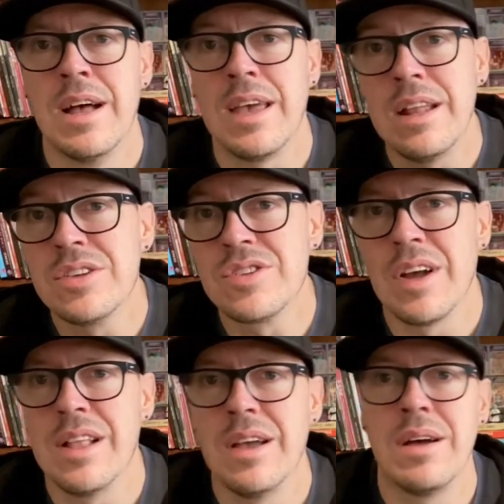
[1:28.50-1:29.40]
in
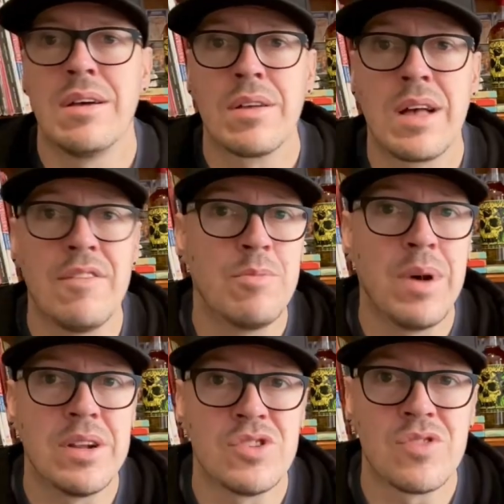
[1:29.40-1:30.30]
Australia, covered by
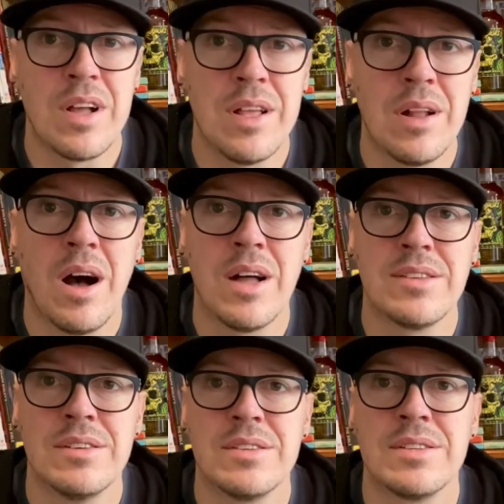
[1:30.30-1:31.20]
an Australian
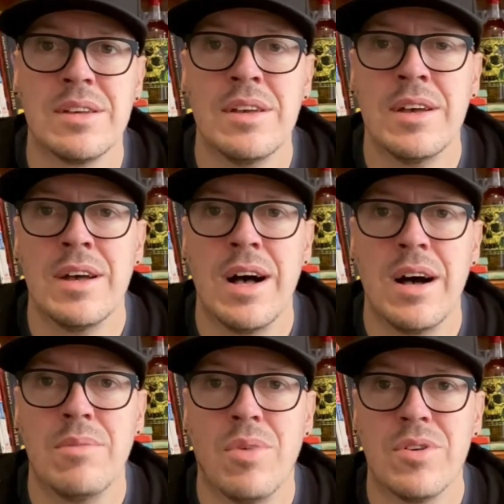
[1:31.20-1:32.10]
artist,
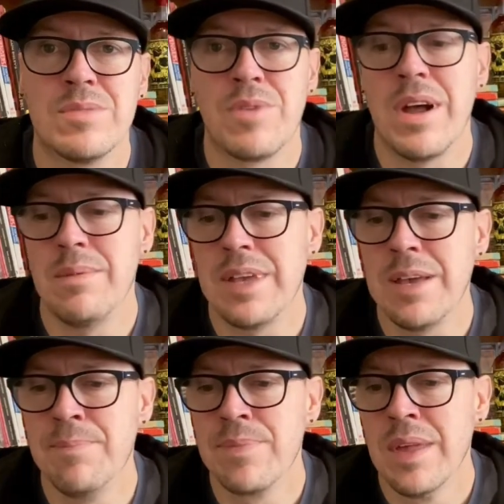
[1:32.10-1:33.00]
Maurice Bramley,
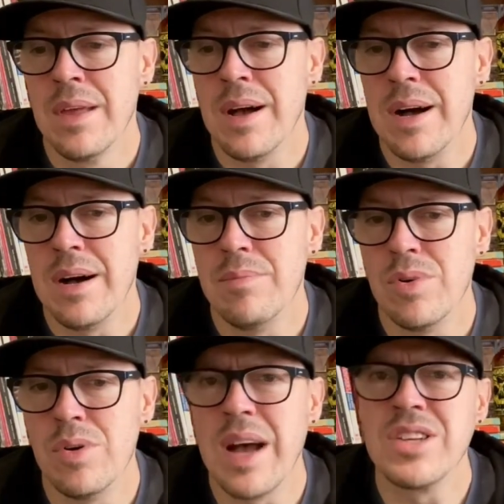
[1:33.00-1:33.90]

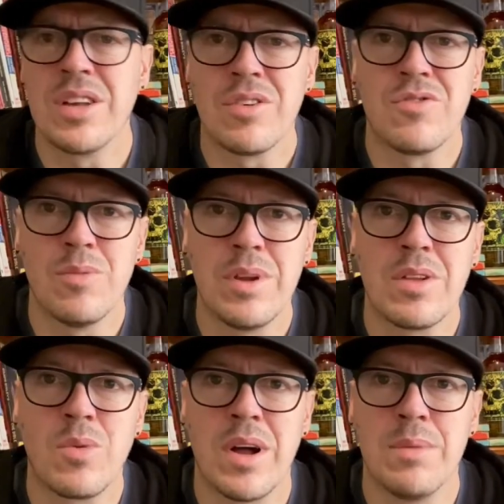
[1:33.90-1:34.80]
who actually contributed
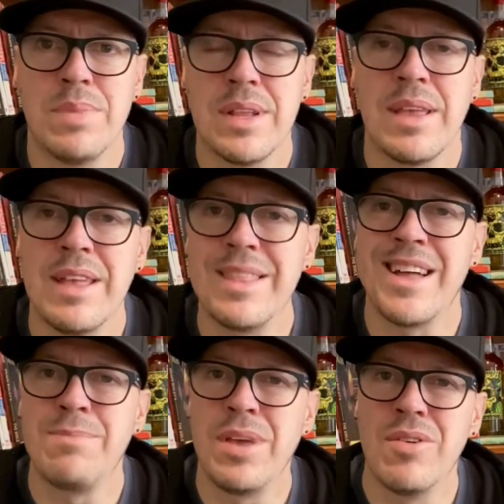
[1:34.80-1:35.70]
quite a bit in
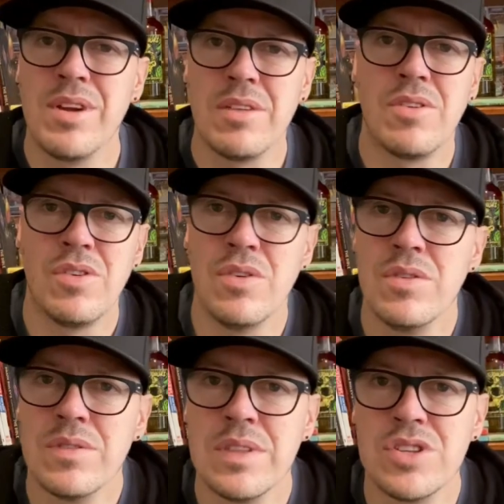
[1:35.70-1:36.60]
that period to
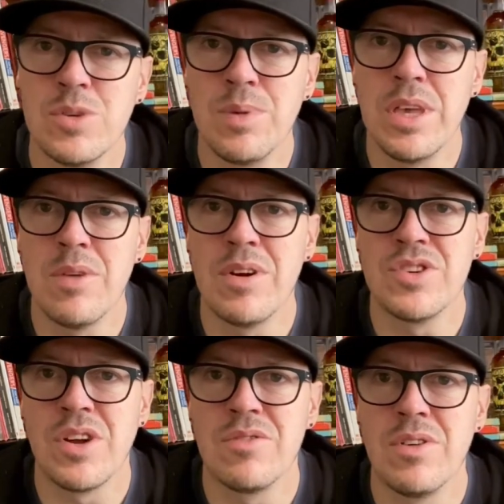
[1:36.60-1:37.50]
the superhero
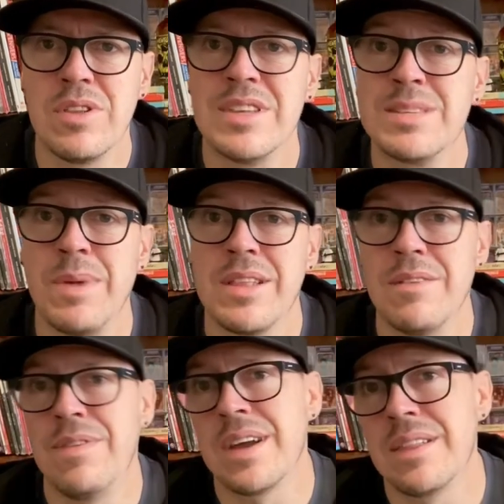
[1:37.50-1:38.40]
genre, despite the
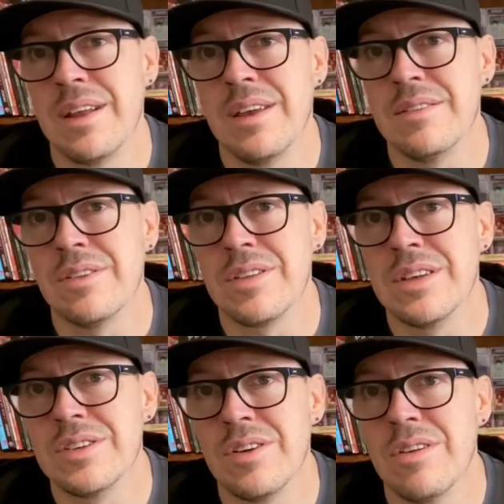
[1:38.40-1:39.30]
fact that he's not
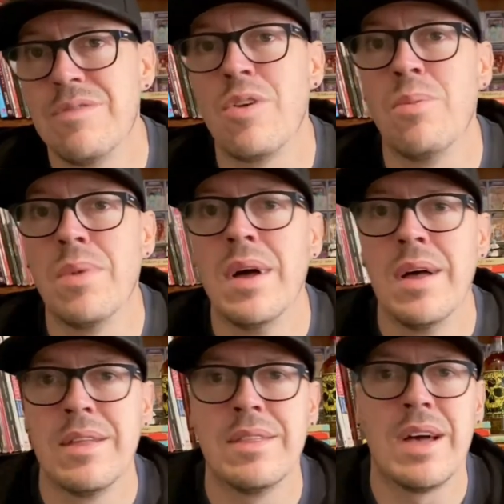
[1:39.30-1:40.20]
necessarily from
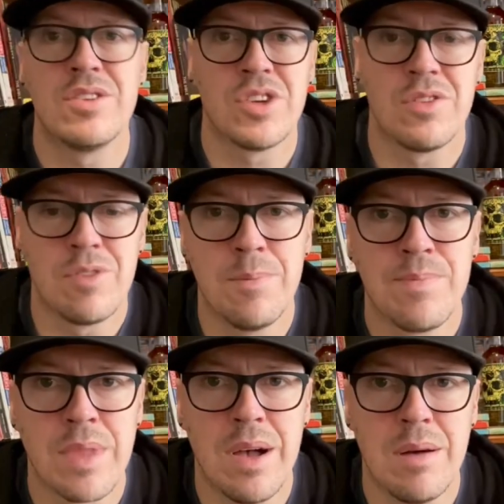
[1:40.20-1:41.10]
that genre.
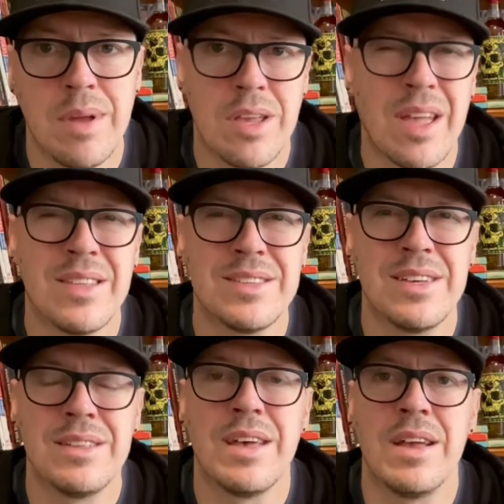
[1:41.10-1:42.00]
And you can
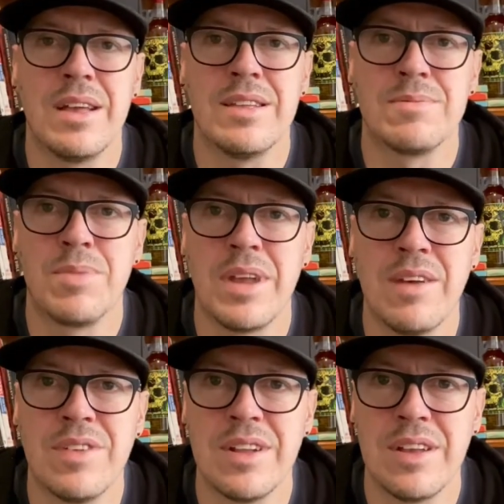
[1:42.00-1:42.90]
see that it's pretty
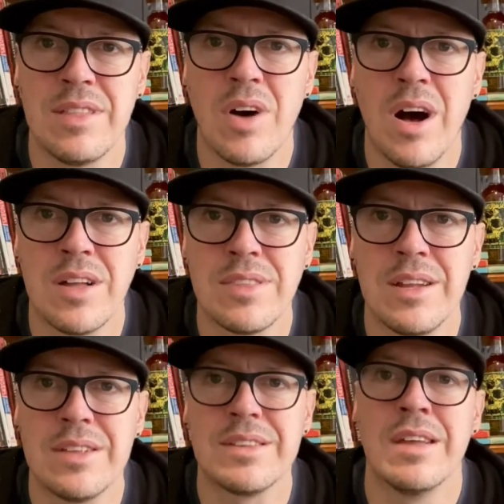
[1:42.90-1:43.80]
evident in the art that
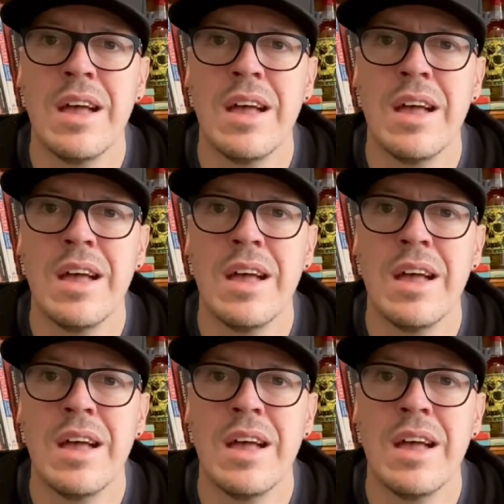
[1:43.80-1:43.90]
it's